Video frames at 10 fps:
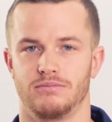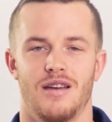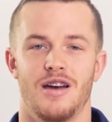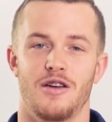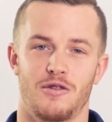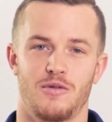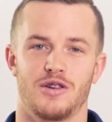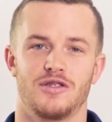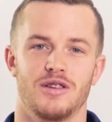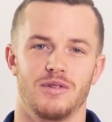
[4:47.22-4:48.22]
Another
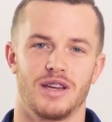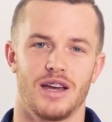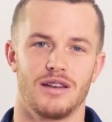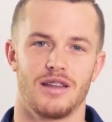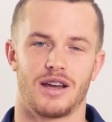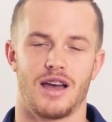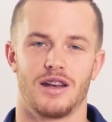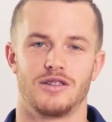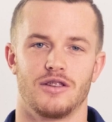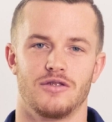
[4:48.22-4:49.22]
question that we get that kind
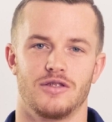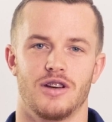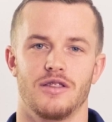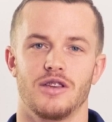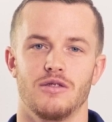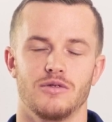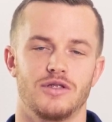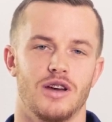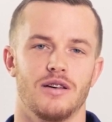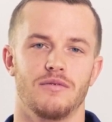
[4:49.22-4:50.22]
of touches on the
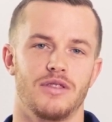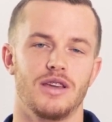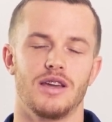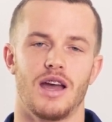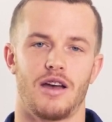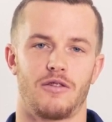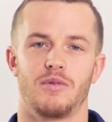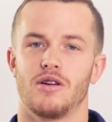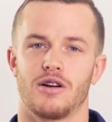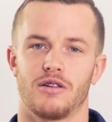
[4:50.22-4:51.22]
use of the
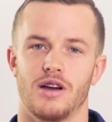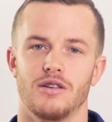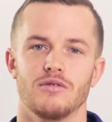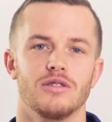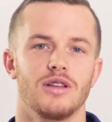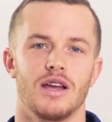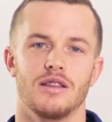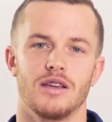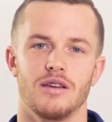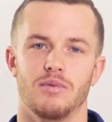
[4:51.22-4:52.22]
SBR granule
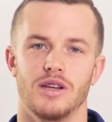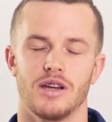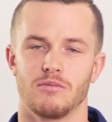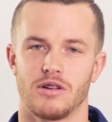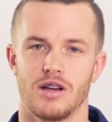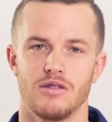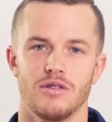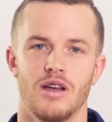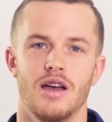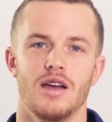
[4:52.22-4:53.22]
and the EPDM
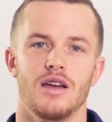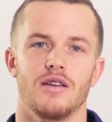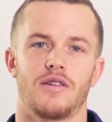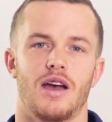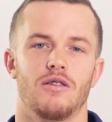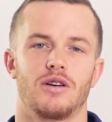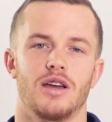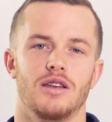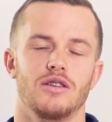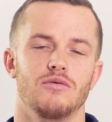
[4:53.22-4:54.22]
granule is, how
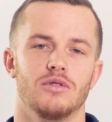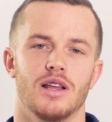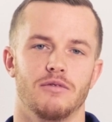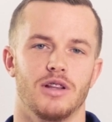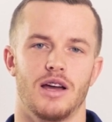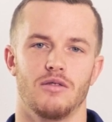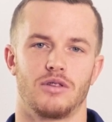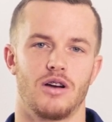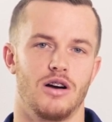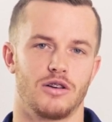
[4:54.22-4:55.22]
can you level
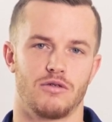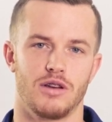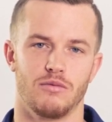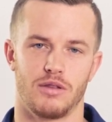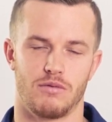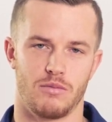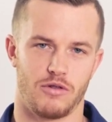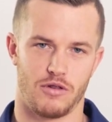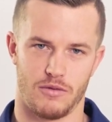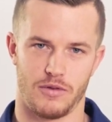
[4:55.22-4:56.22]
out concrete with rubber
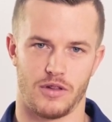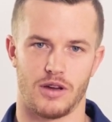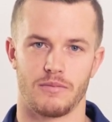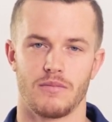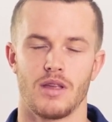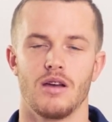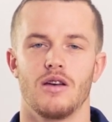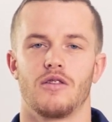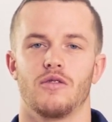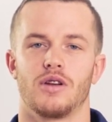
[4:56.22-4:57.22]
surfacing?
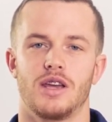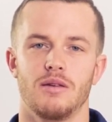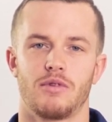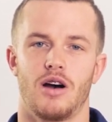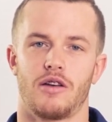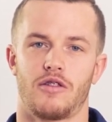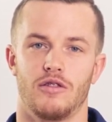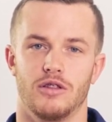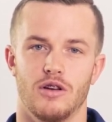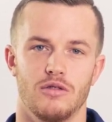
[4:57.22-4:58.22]
So to keep costs
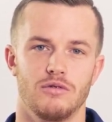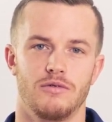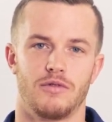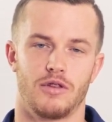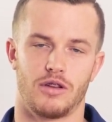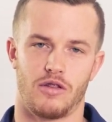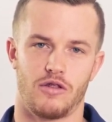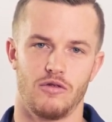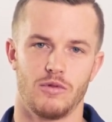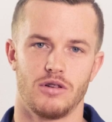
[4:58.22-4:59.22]
low for the
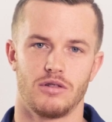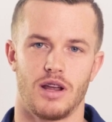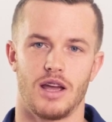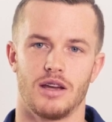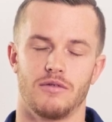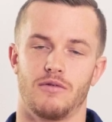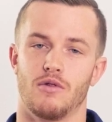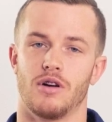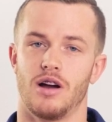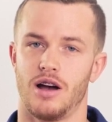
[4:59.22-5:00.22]
consumer and
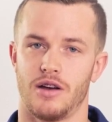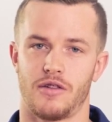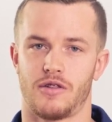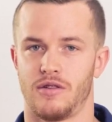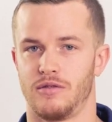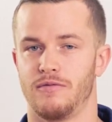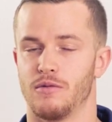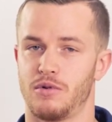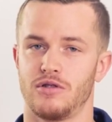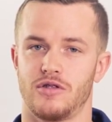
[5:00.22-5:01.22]
for us for
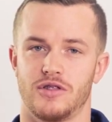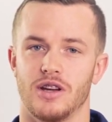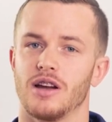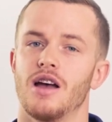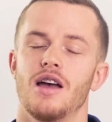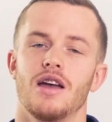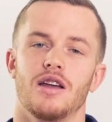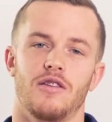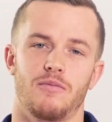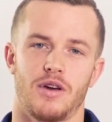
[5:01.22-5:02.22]
purchasing,
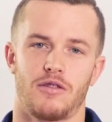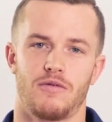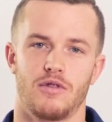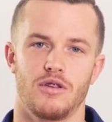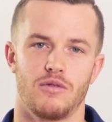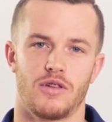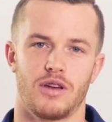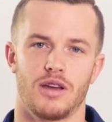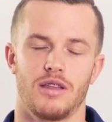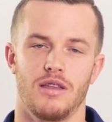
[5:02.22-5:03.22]
it is best for
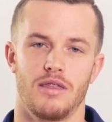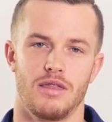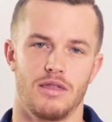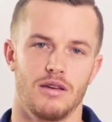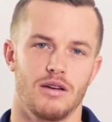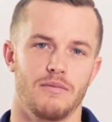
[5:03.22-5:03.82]
using the